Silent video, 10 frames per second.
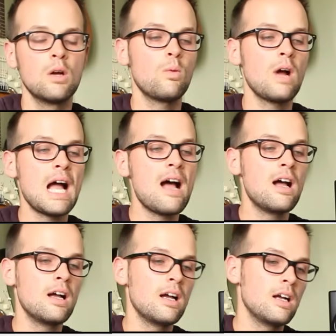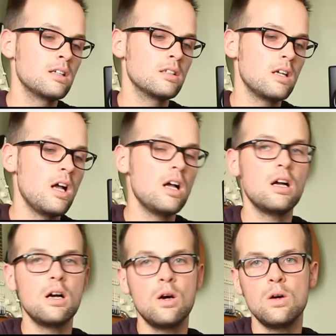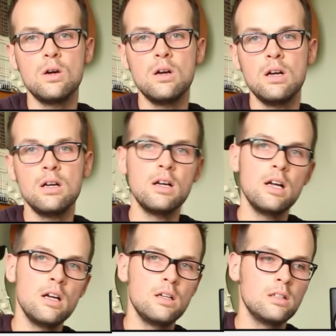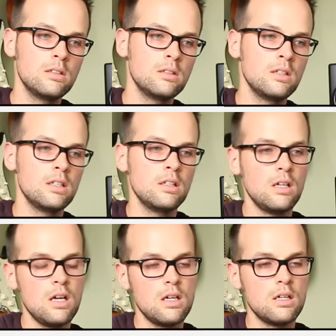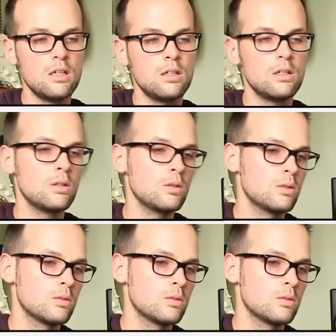Whoa, oh, oh, oh, oh, oh, oh, oh.